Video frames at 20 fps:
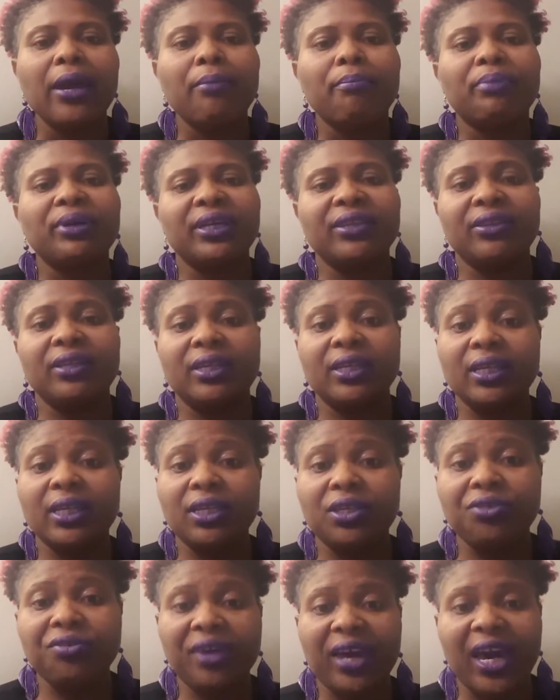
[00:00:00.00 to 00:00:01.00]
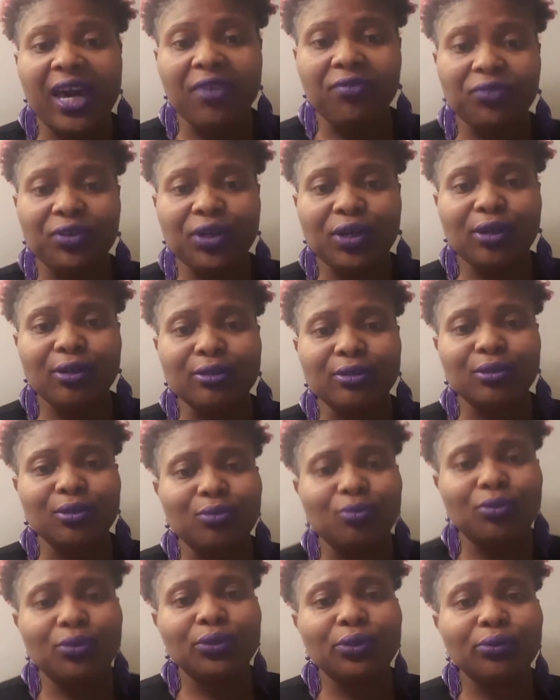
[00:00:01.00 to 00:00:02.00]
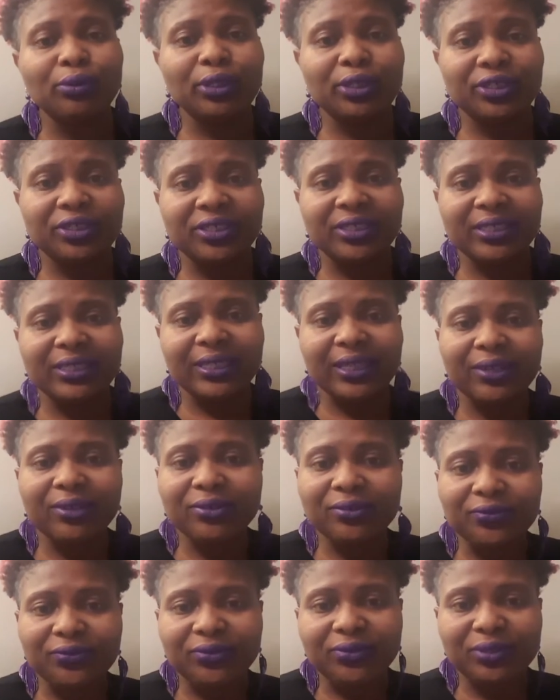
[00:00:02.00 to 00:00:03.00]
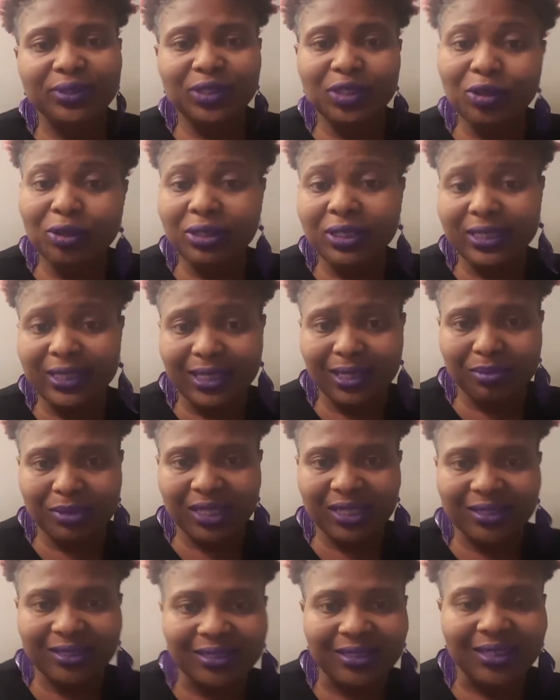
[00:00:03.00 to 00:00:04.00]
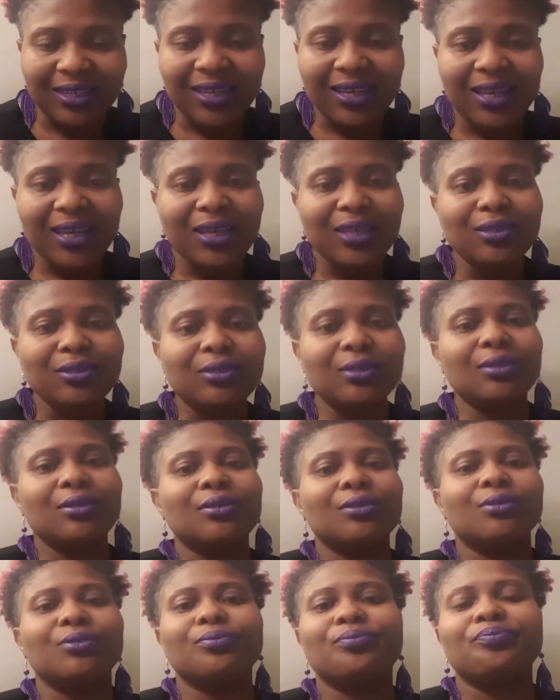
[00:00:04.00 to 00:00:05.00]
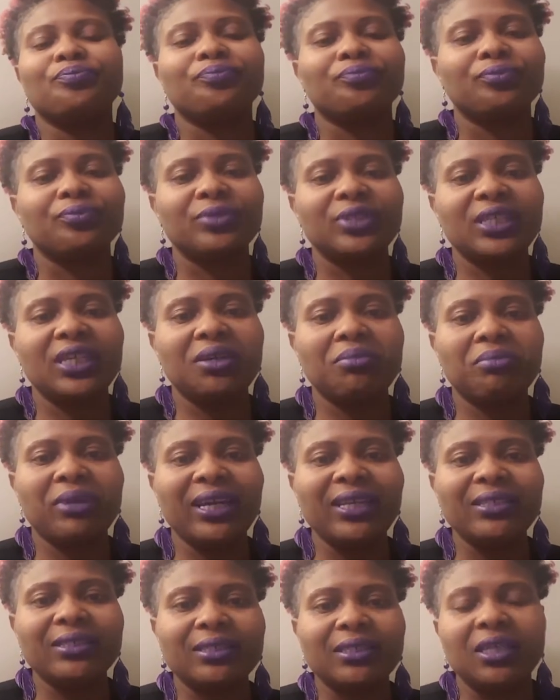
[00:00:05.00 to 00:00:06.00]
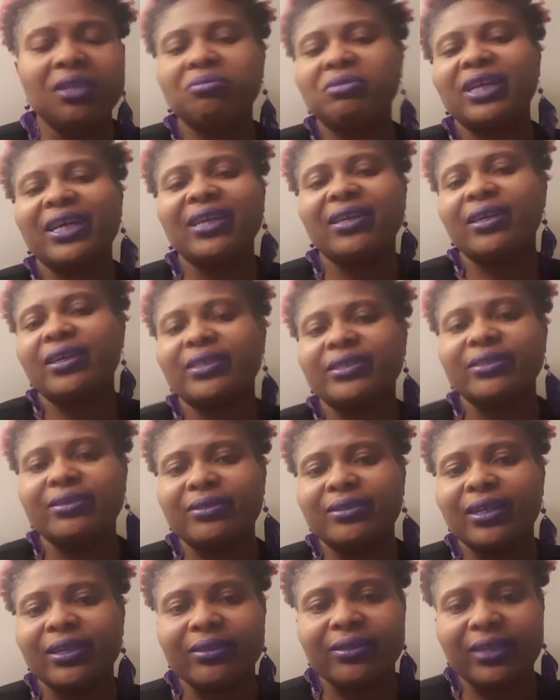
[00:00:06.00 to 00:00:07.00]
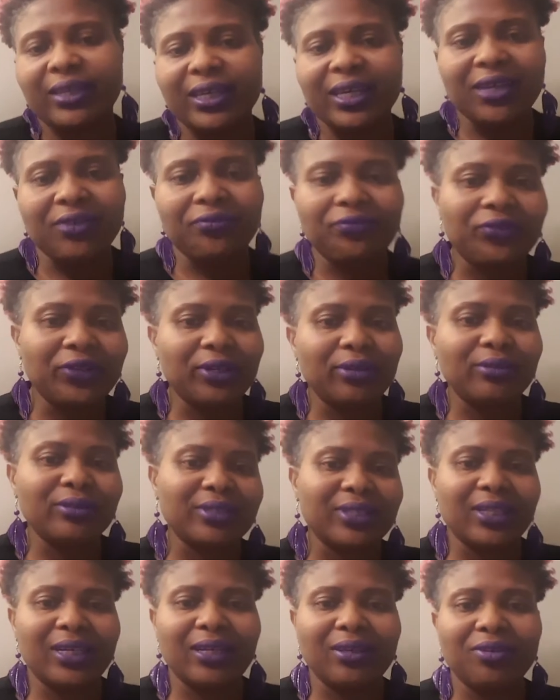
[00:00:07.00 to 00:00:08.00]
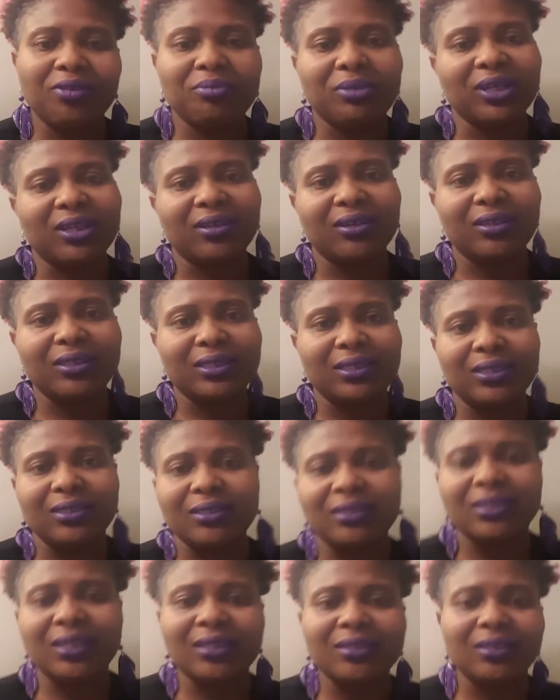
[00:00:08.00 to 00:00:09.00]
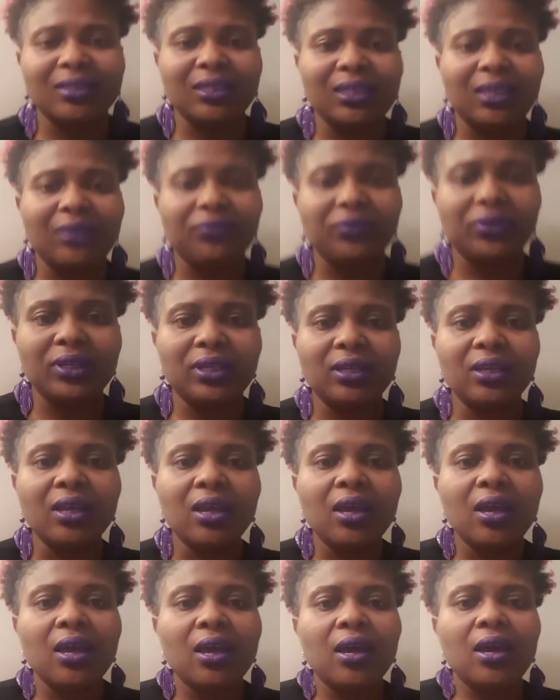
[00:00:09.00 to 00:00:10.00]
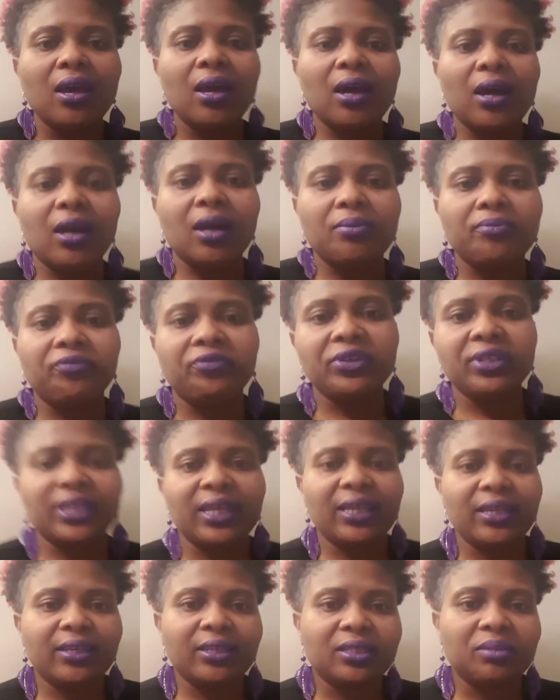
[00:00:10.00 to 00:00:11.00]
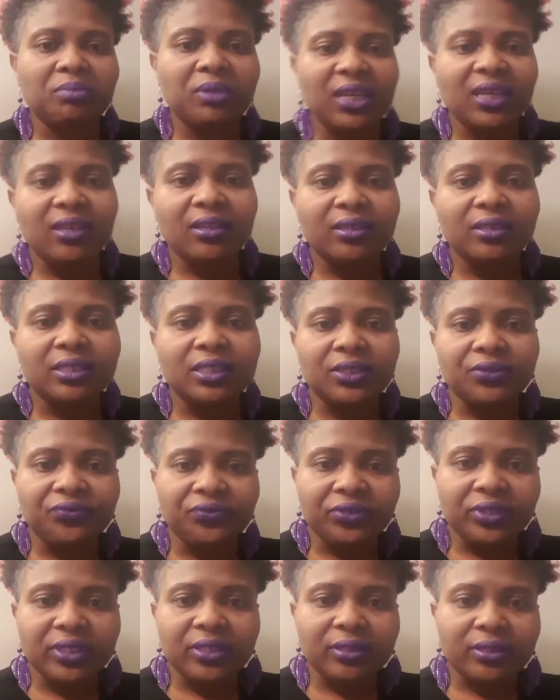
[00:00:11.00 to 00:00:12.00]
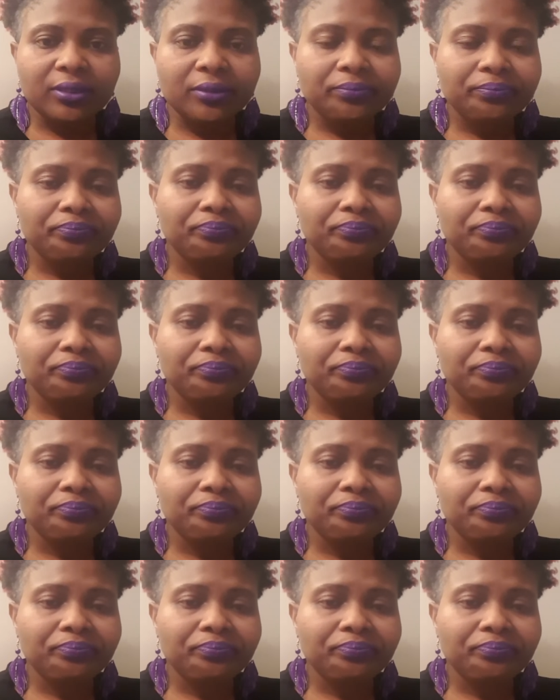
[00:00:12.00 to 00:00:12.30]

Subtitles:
But then again, you have to also know yourself, know your limits. So it might seem like it's nothing at first, like, oh my gosh, this doesn't even feel like it's making a difference.